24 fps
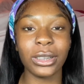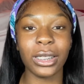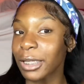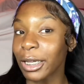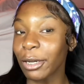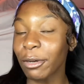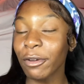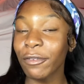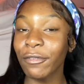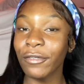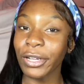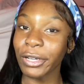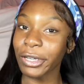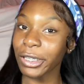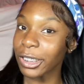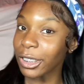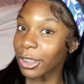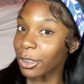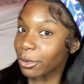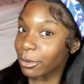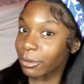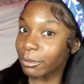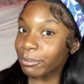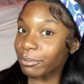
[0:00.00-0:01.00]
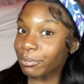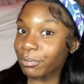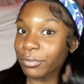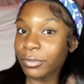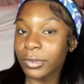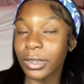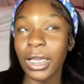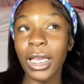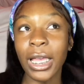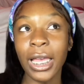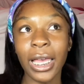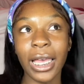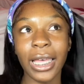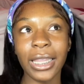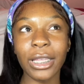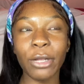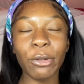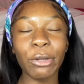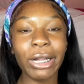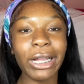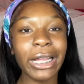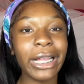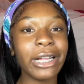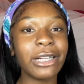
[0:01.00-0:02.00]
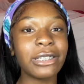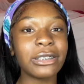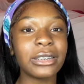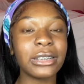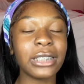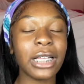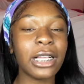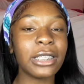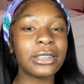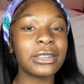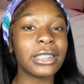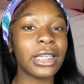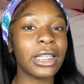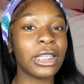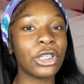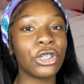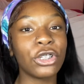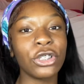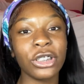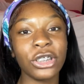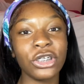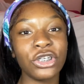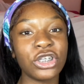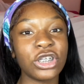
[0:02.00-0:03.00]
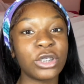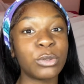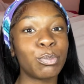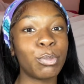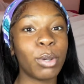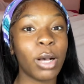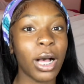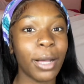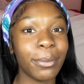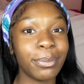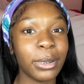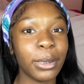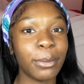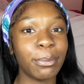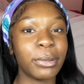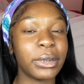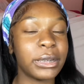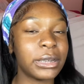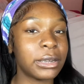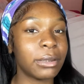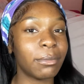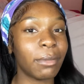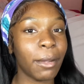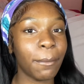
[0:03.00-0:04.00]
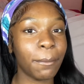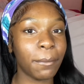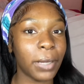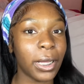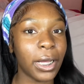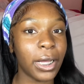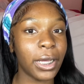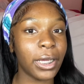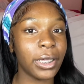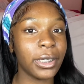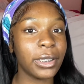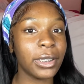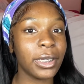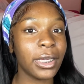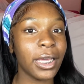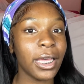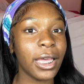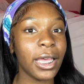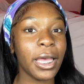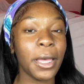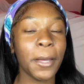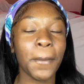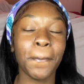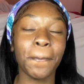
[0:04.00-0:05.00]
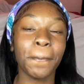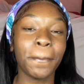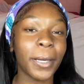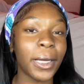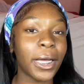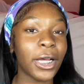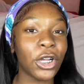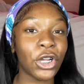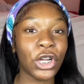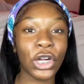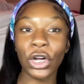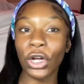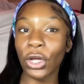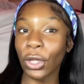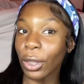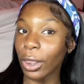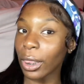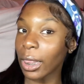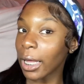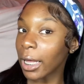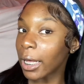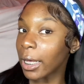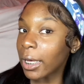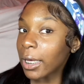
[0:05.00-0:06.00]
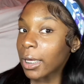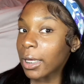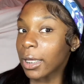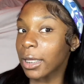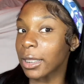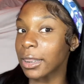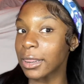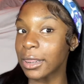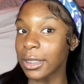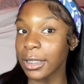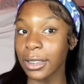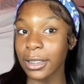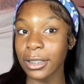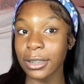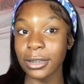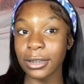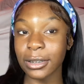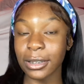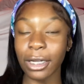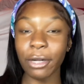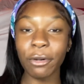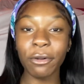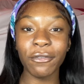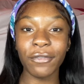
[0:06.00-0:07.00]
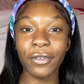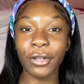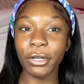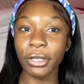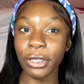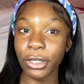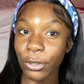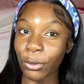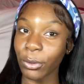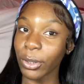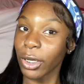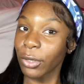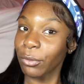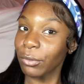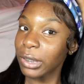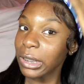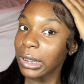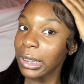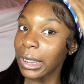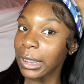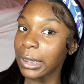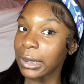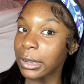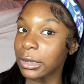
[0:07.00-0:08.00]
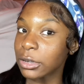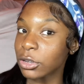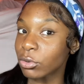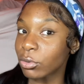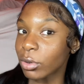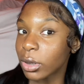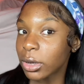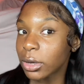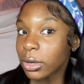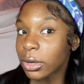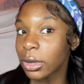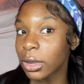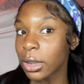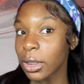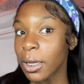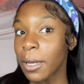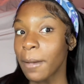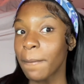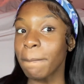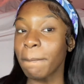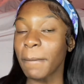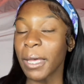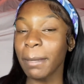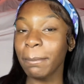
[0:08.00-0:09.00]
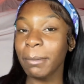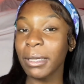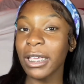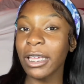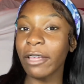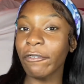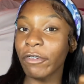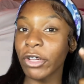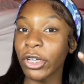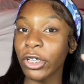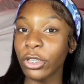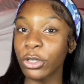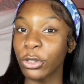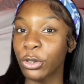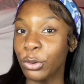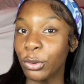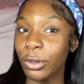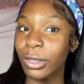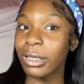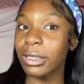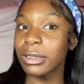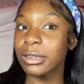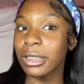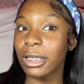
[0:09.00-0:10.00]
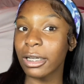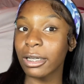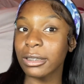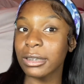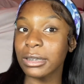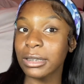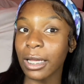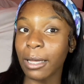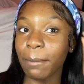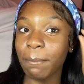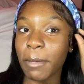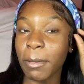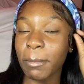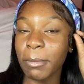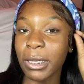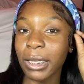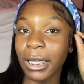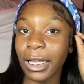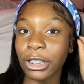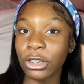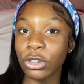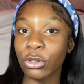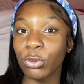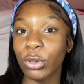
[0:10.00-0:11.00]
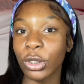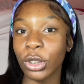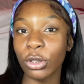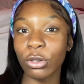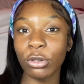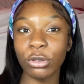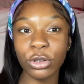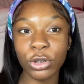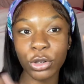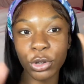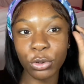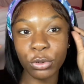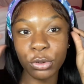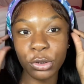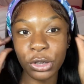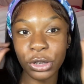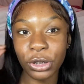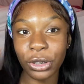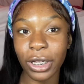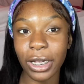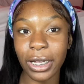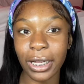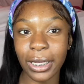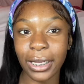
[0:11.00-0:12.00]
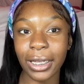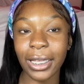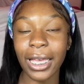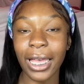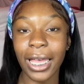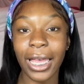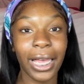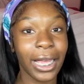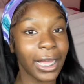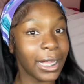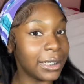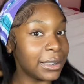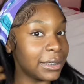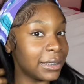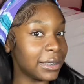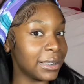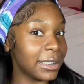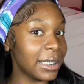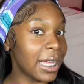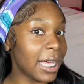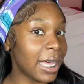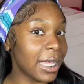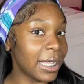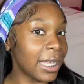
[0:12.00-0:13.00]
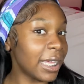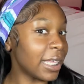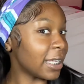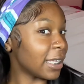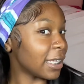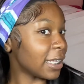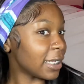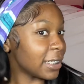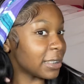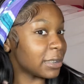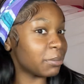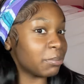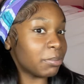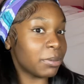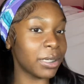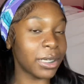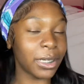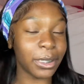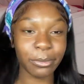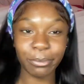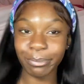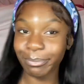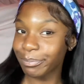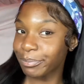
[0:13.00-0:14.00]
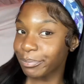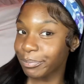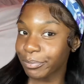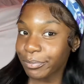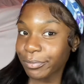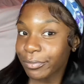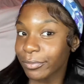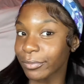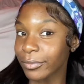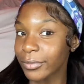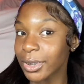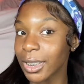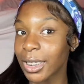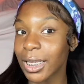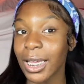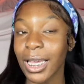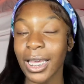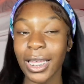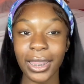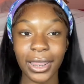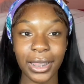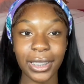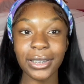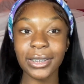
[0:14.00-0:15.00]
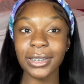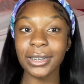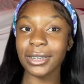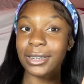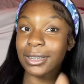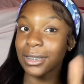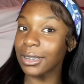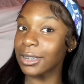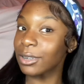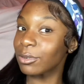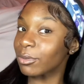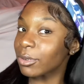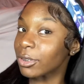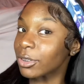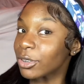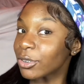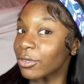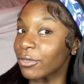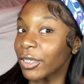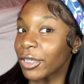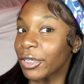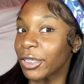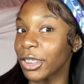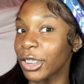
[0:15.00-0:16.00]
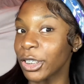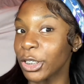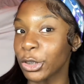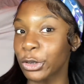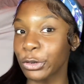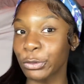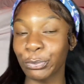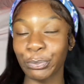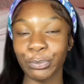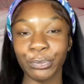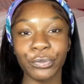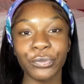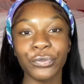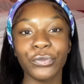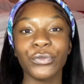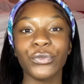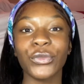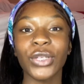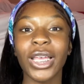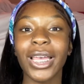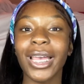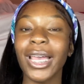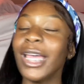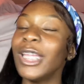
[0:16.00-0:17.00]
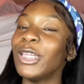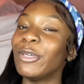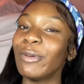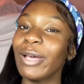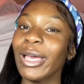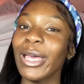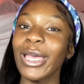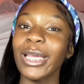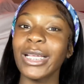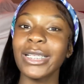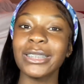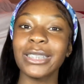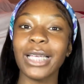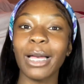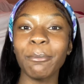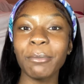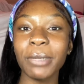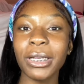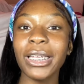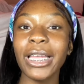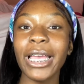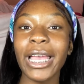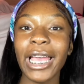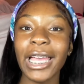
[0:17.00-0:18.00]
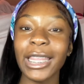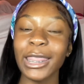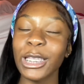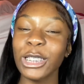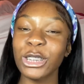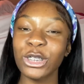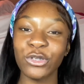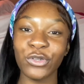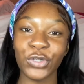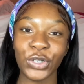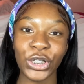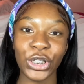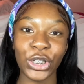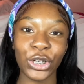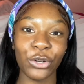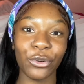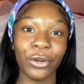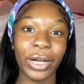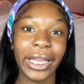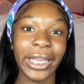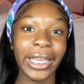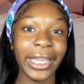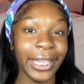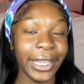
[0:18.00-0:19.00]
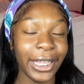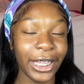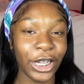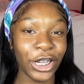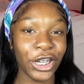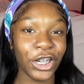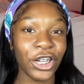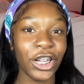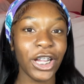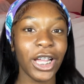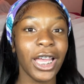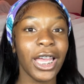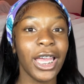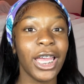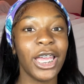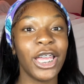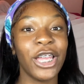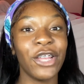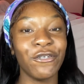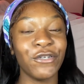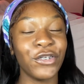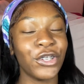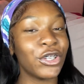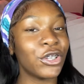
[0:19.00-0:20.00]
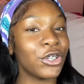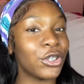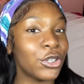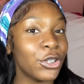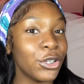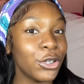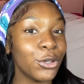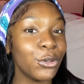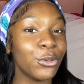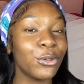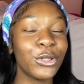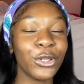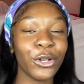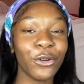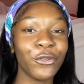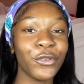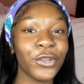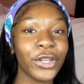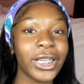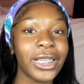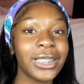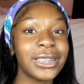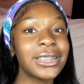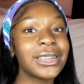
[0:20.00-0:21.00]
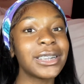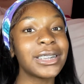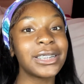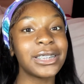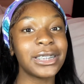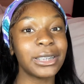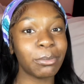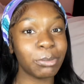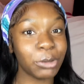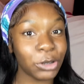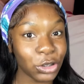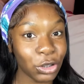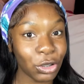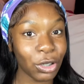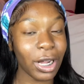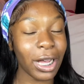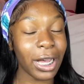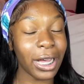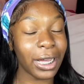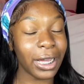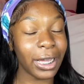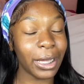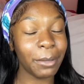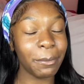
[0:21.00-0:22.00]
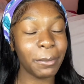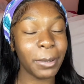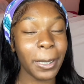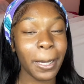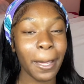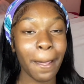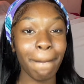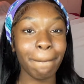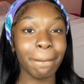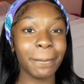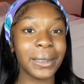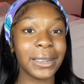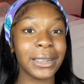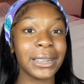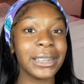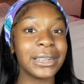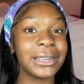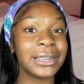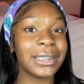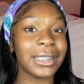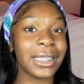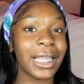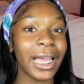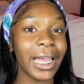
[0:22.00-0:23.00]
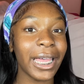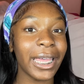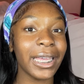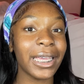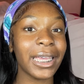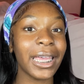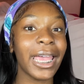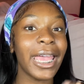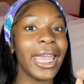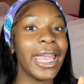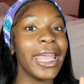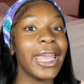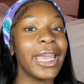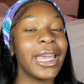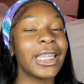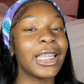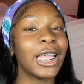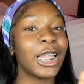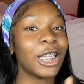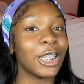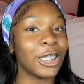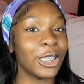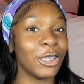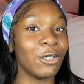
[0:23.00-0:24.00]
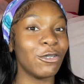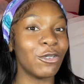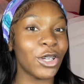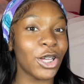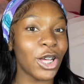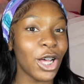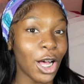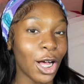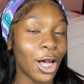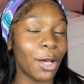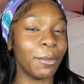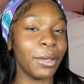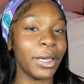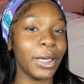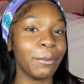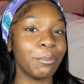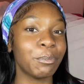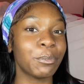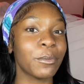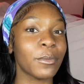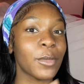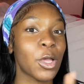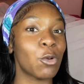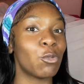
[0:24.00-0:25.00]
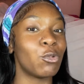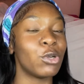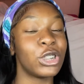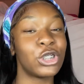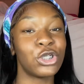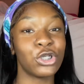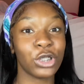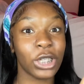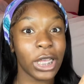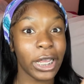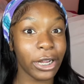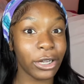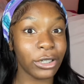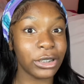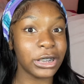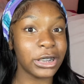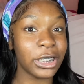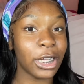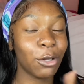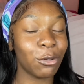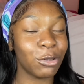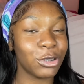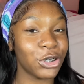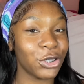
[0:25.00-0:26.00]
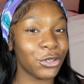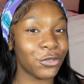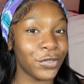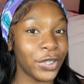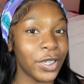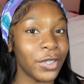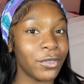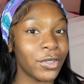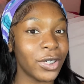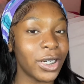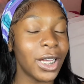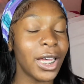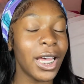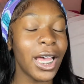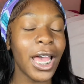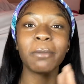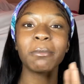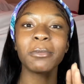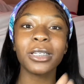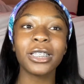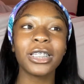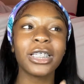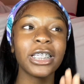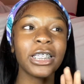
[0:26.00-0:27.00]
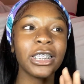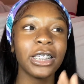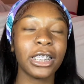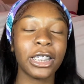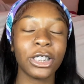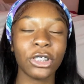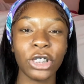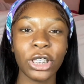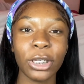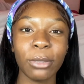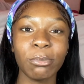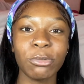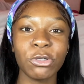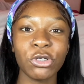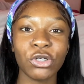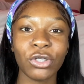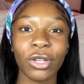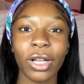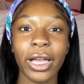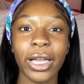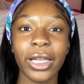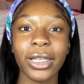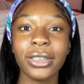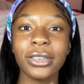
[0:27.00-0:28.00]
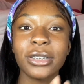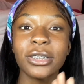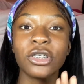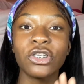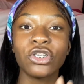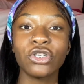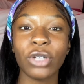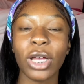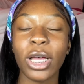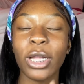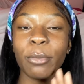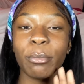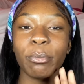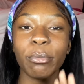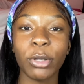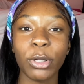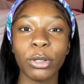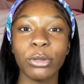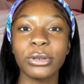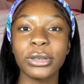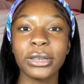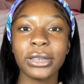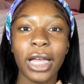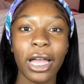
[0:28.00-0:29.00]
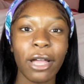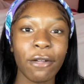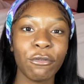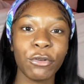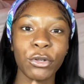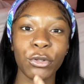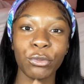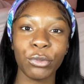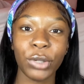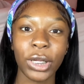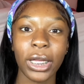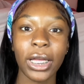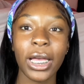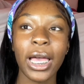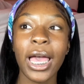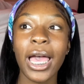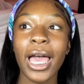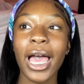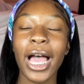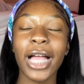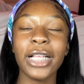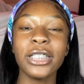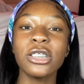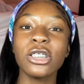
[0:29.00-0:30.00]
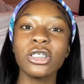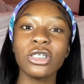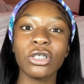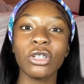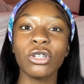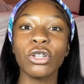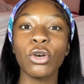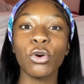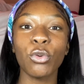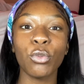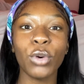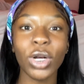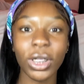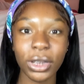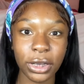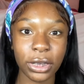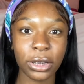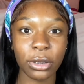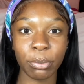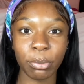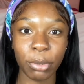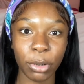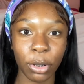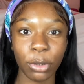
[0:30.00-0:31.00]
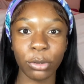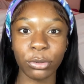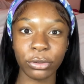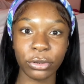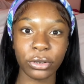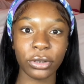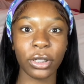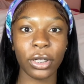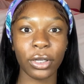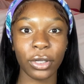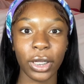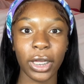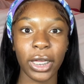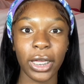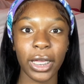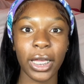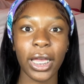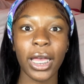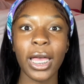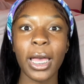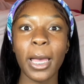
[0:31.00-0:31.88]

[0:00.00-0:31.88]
They were very cute, and they were hairstyles that literally just popped up into my mind. But girl, like they were very cute, and I really like this one. Maybe if you're gonna do this hairstyle, maybe like do a little 2-strand and see how that looks. But this one's very cute. Anyways, I'm gonna end this video right here. If you're new, don't forget to subscribe. Please like and leave a comment which hairstyle was your favorite. I'm gonna keep trying to post every week. I just don't know what to post, okay?